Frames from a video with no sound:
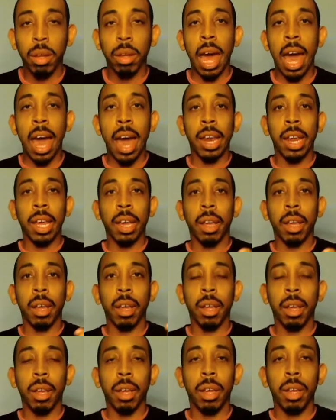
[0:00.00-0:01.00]
adding
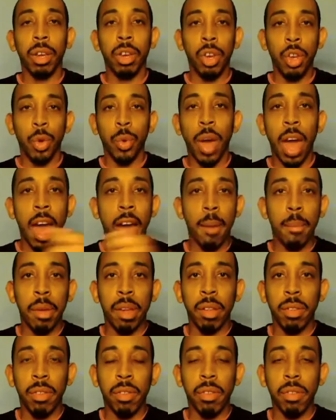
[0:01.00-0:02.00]
new
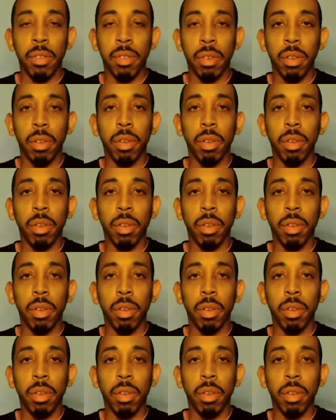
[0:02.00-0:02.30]
habits